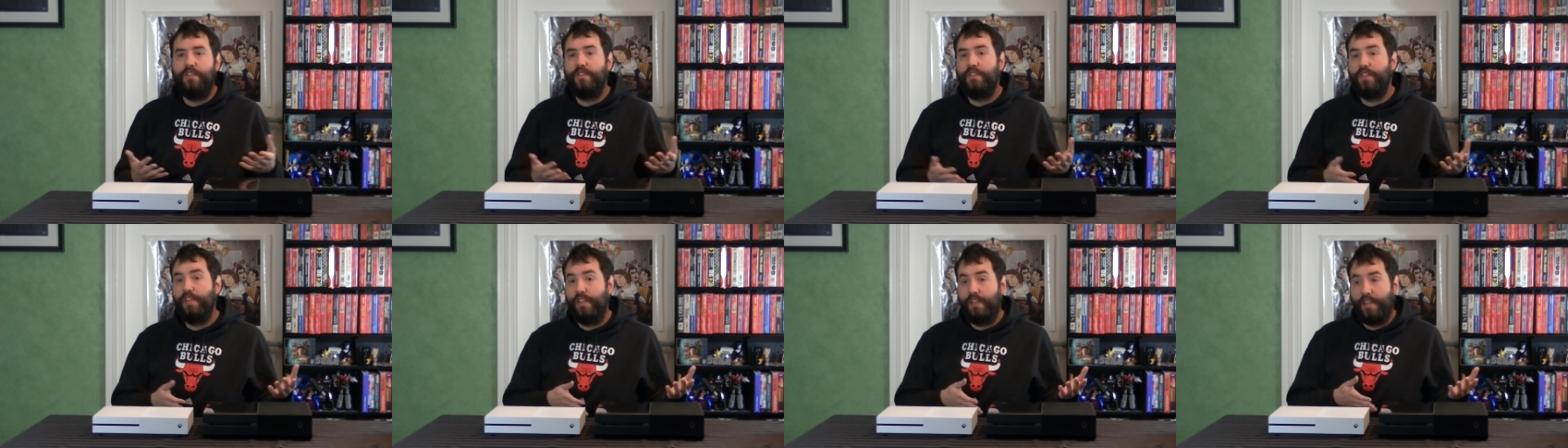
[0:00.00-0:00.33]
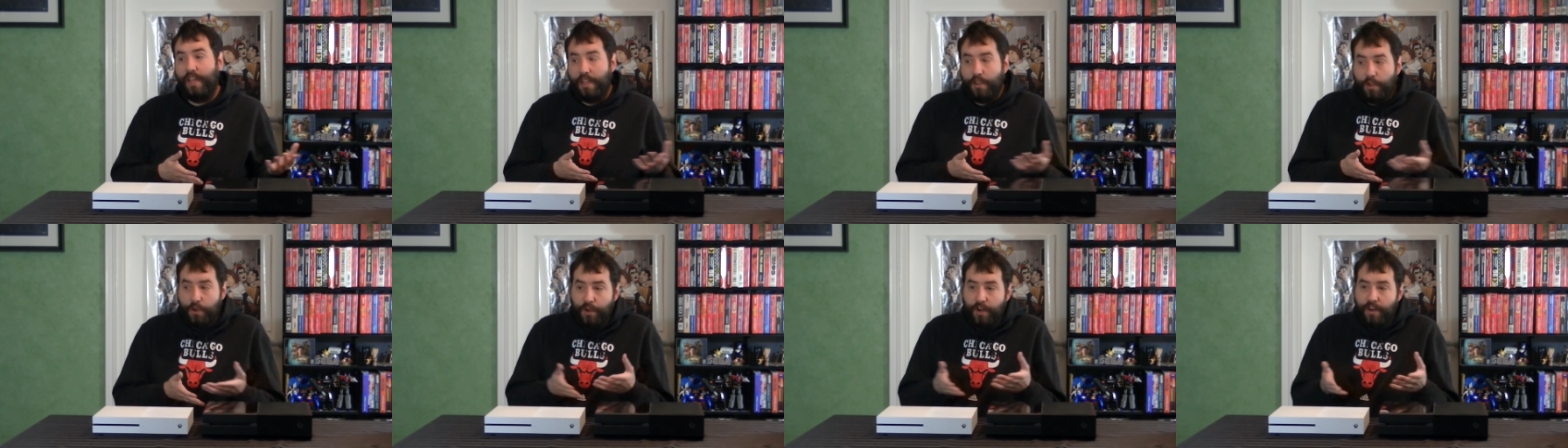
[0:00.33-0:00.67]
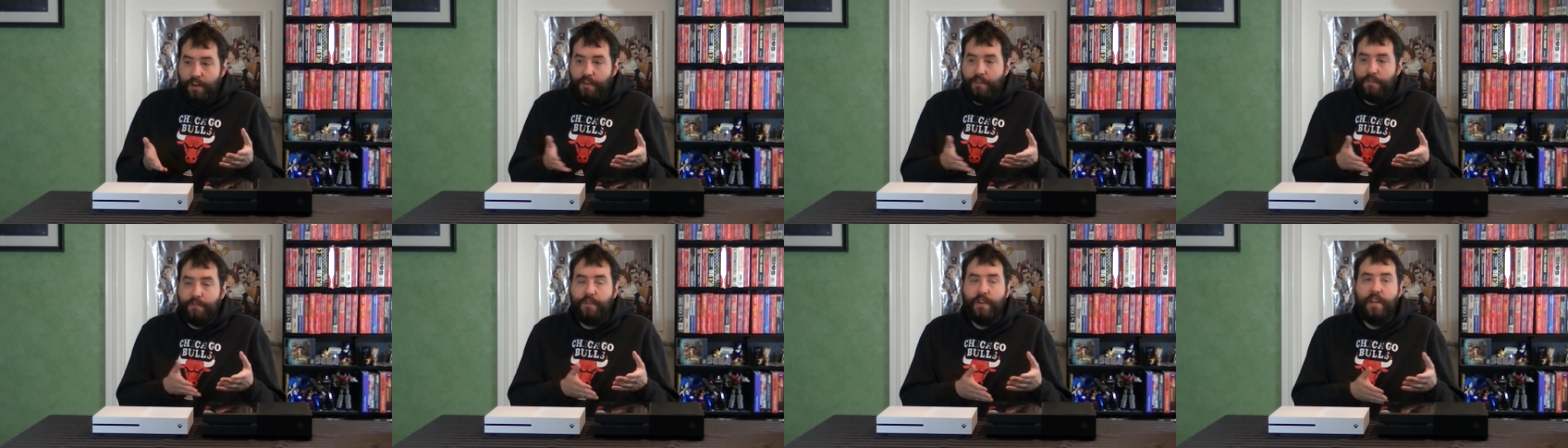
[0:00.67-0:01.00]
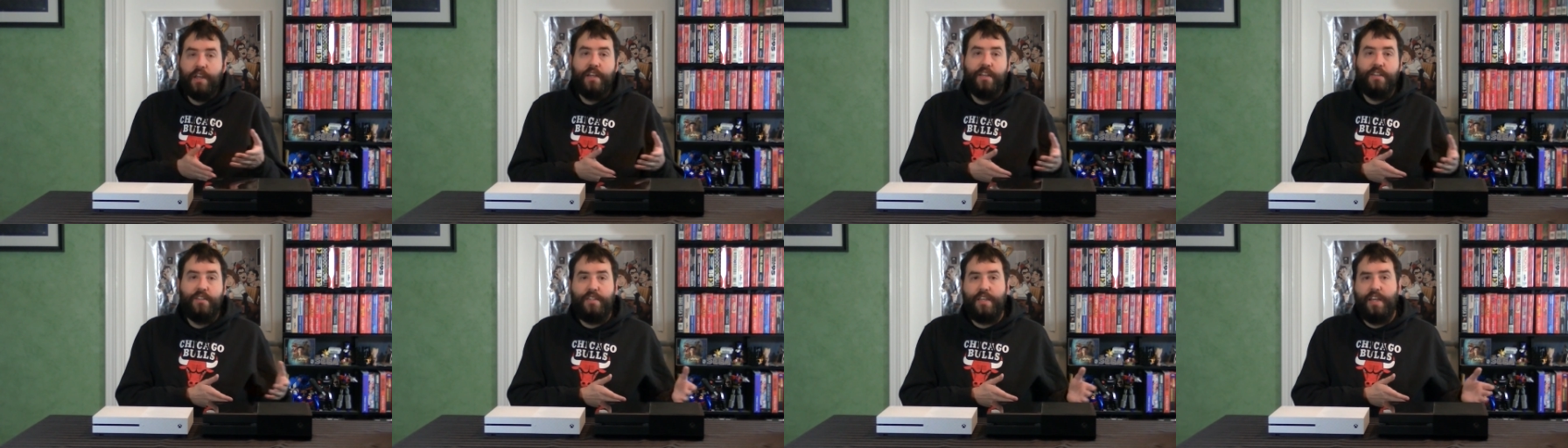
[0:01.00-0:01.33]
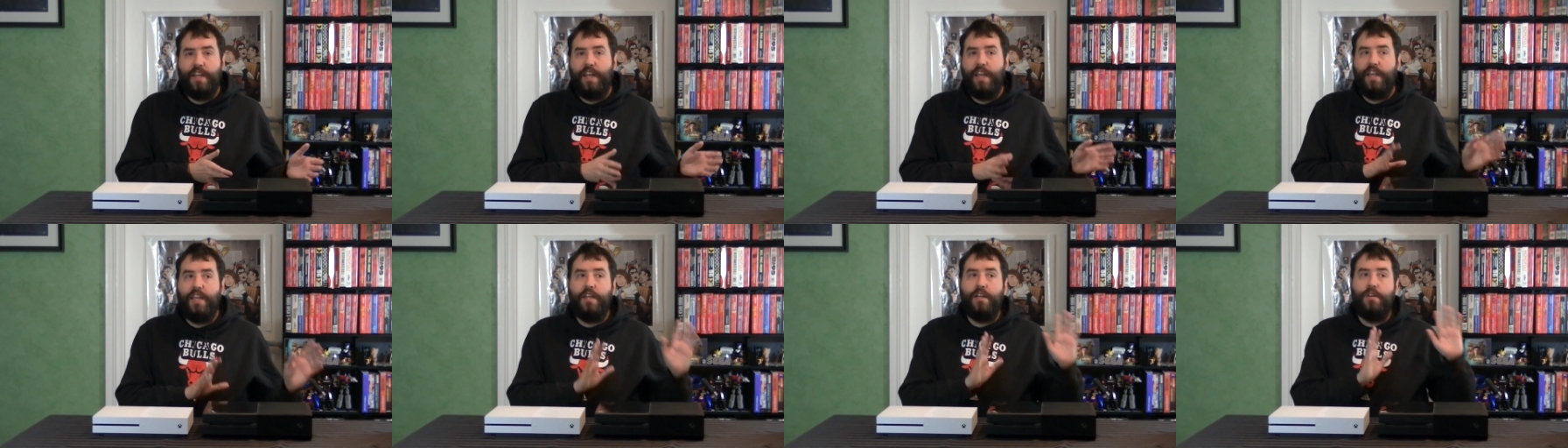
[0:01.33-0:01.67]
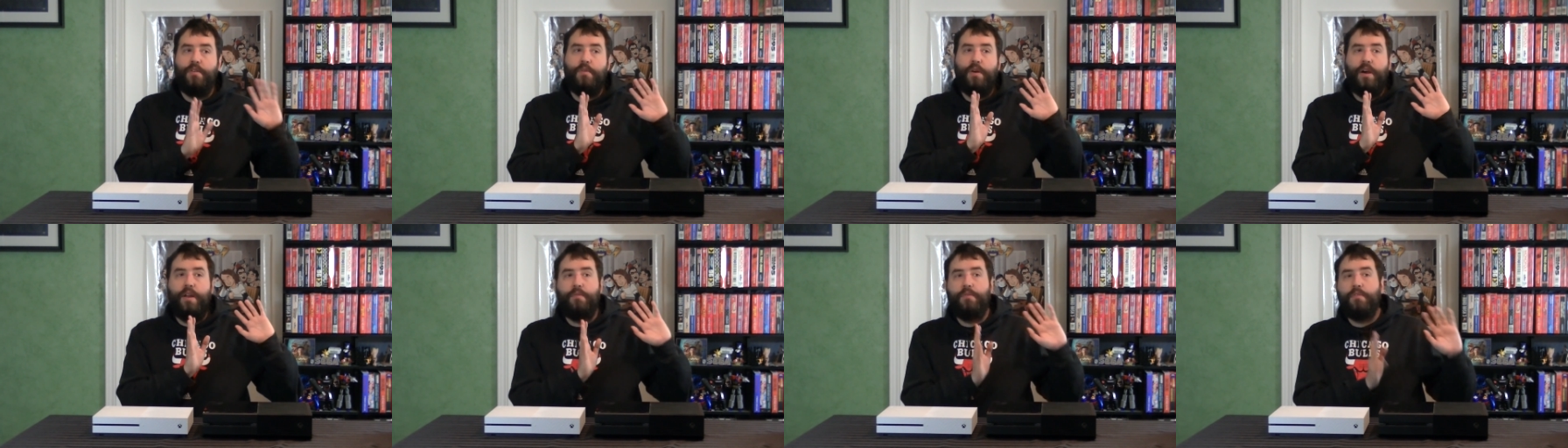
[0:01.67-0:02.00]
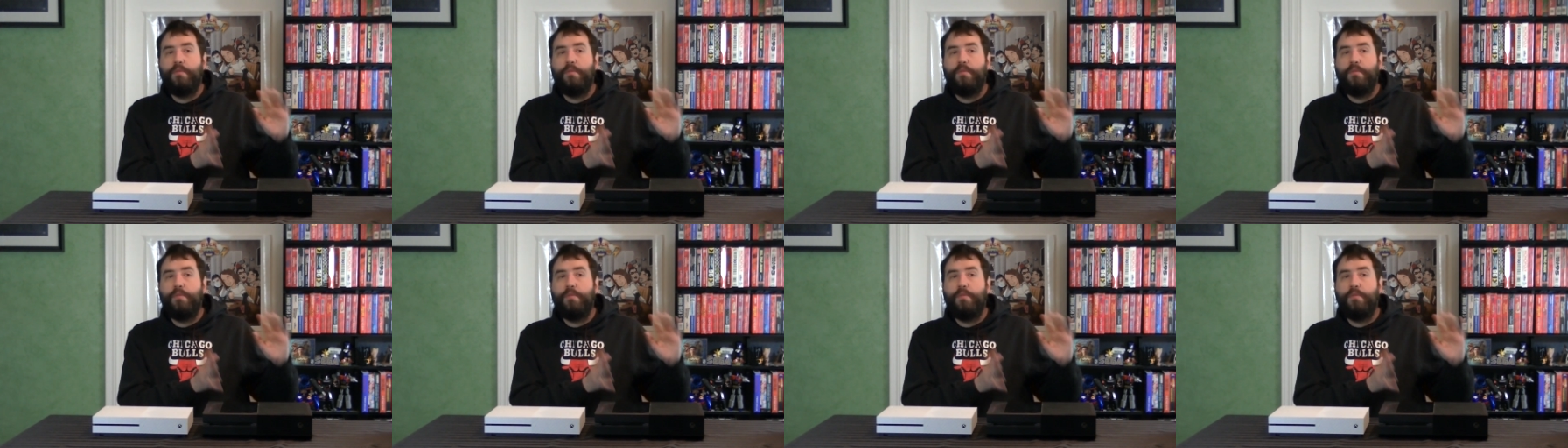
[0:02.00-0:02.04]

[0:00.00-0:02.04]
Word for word: So they could have said, hey, you know what,